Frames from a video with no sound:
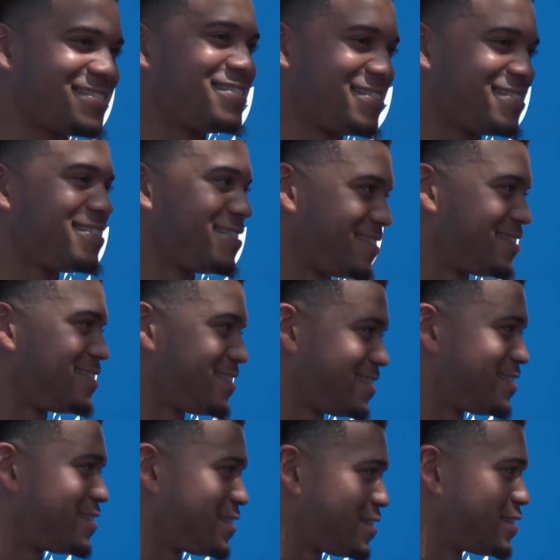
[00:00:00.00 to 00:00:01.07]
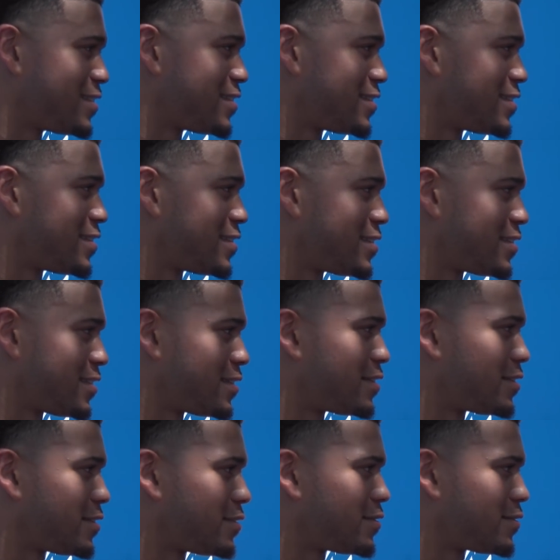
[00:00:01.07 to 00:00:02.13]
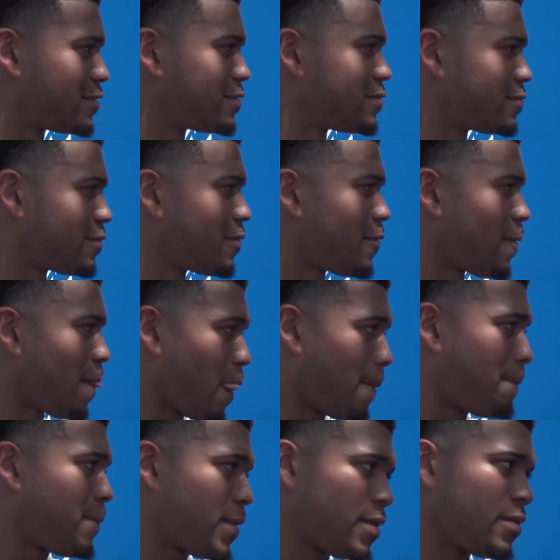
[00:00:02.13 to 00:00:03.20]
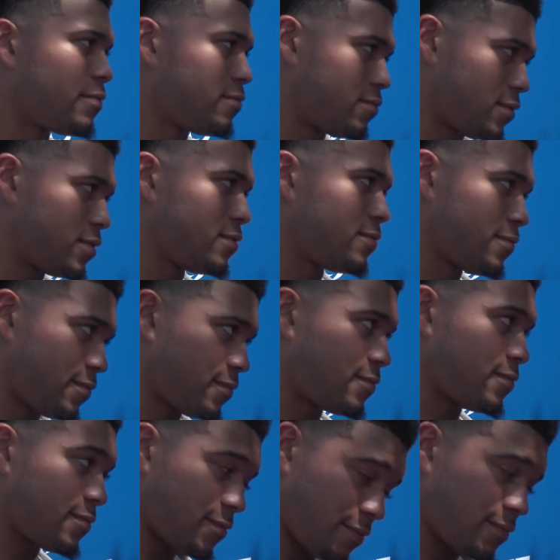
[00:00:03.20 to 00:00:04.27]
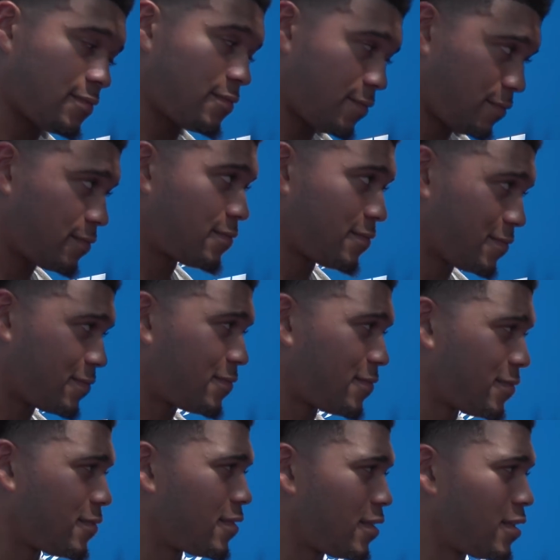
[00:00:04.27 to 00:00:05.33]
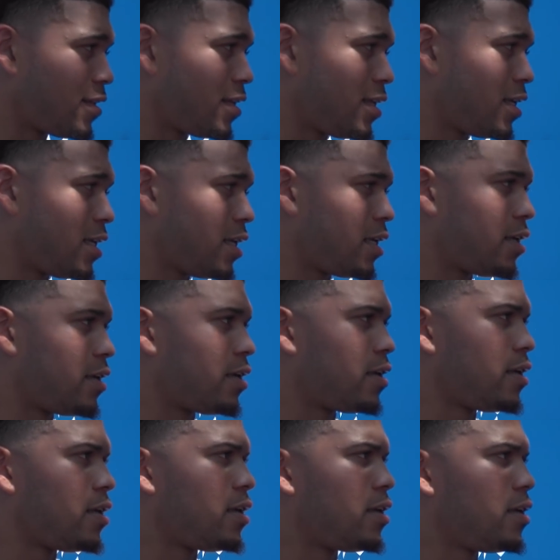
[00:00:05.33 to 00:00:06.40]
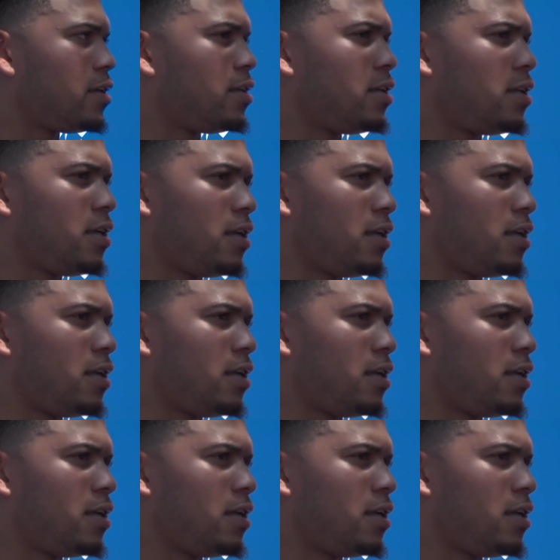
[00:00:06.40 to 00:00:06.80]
he's very structured. I mean, he's right in the mix, maybe more than some others. Do you guys like that fact about him?